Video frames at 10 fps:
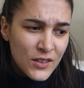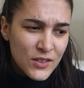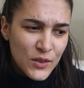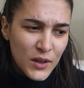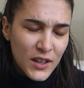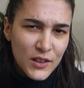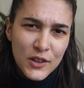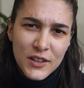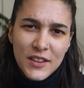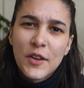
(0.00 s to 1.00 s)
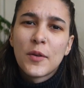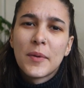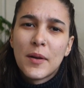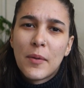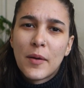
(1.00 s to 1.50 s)
so you can learn a little
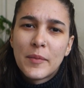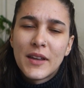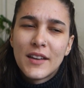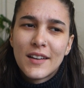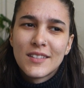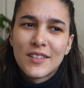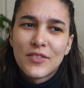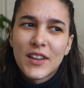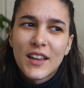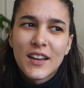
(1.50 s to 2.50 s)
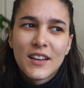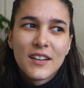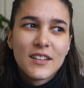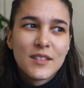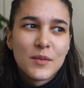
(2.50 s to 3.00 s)
bit about me, because I feel
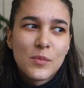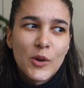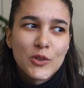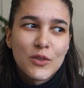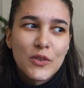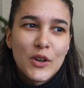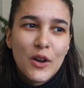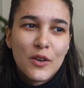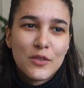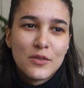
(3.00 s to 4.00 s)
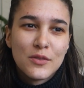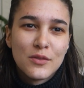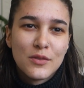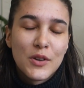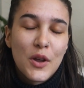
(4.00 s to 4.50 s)
like most of you don't
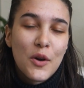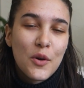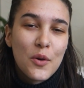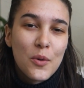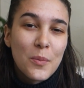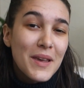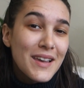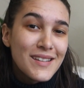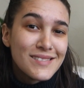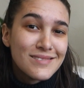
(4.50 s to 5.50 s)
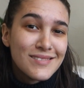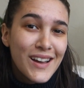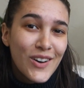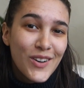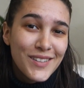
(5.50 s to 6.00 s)
know me
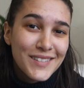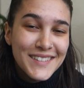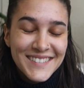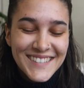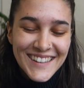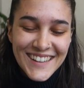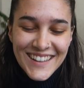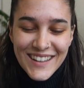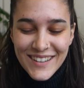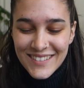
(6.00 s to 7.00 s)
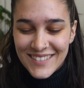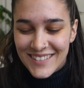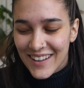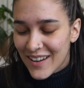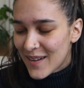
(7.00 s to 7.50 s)
at all.
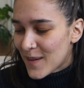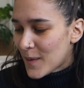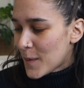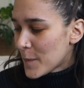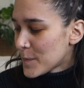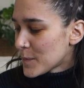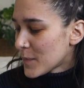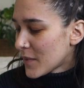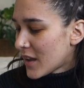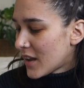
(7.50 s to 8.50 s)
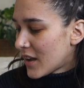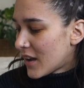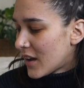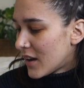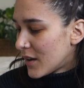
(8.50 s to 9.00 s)
So
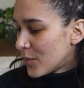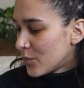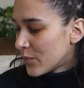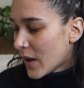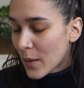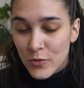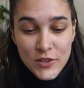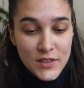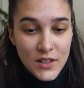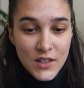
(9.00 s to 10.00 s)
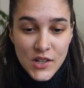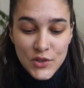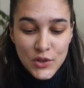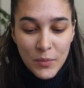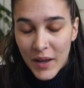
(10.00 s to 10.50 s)
I'm just gonna
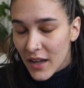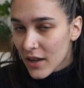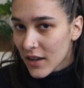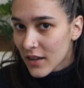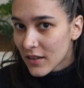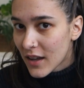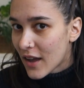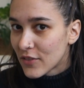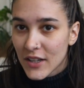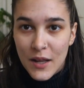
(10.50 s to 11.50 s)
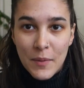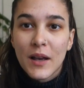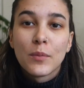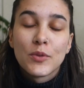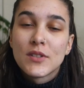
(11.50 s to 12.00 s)
do my everyday
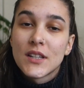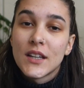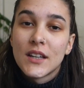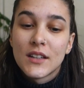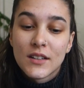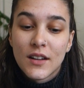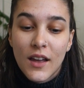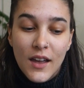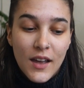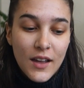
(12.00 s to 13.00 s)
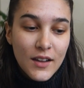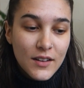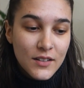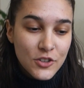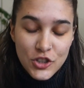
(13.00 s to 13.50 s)
makeup routine
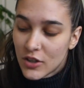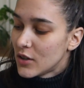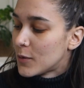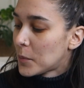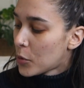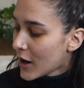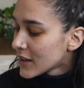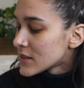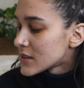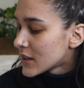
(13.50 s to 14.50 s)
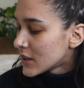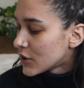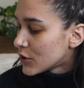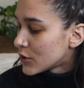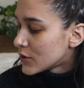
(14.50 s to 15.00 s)
and show you what products I
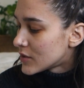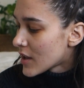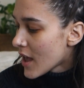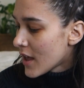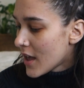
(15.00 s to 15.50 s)
use